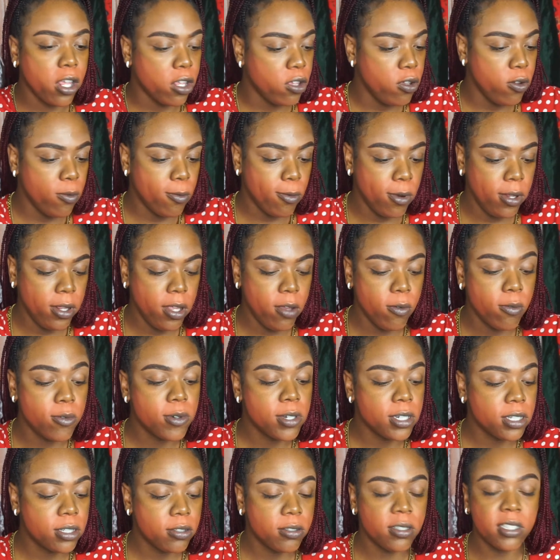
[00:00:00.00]
You really
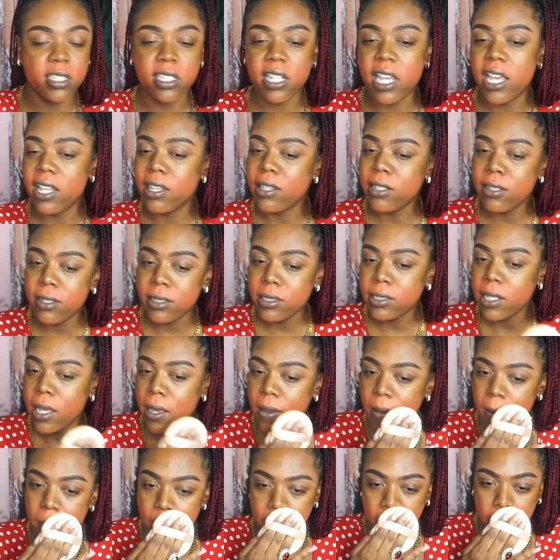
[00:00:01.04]
want to set this,
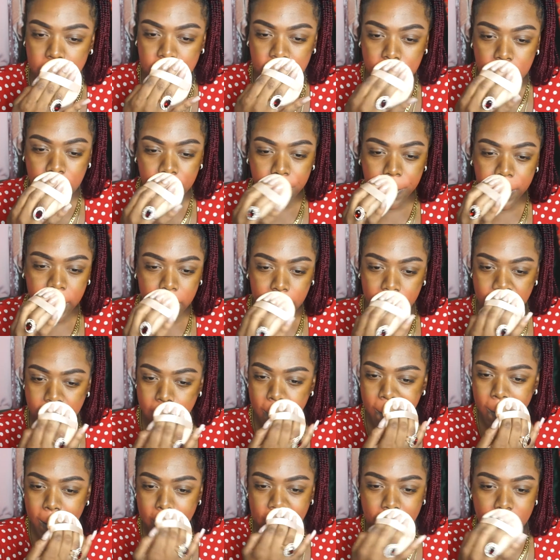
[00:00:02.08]
but you don't want to
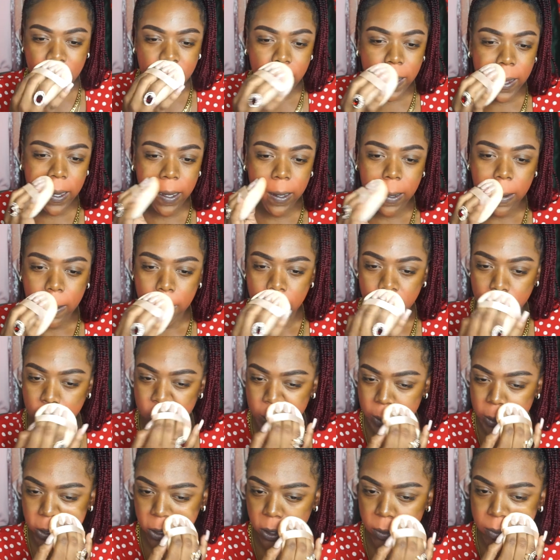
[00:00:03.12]
go in
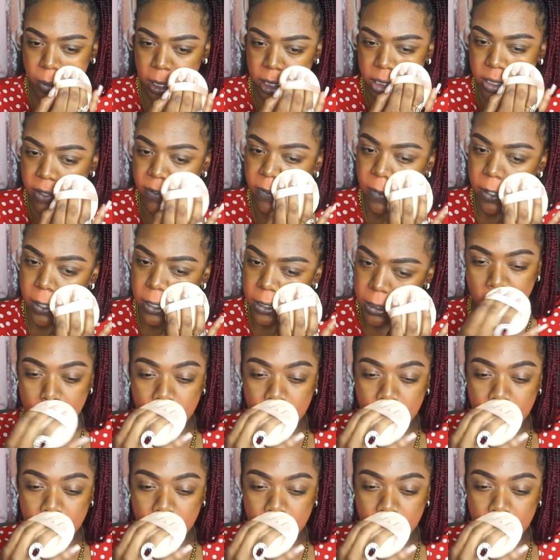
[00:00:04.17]
with too much first,